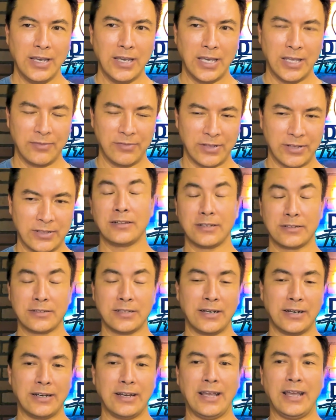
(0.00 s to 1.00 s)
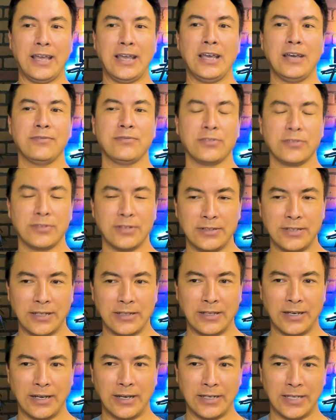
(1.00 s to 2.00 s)
And if they clicked on it after the
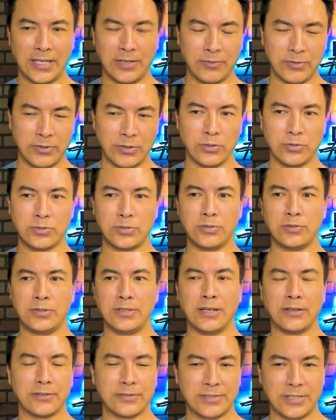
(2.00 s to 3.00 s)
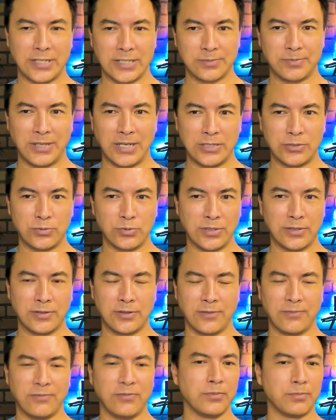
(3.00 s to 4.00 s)
deadline, it would go to the other sales page with
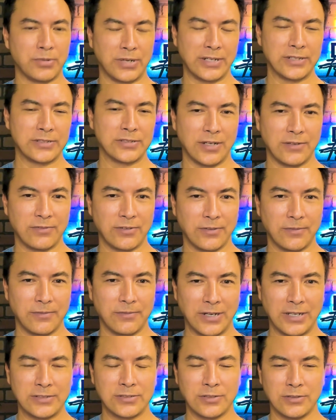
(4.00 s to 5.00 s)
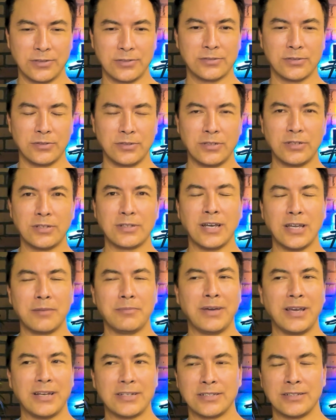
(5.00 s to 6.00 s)
the full price offer, right? So you can kind of
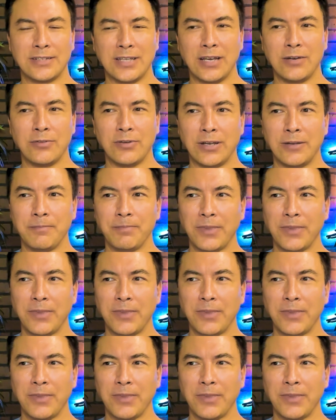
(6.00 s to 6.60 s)
manage it that way.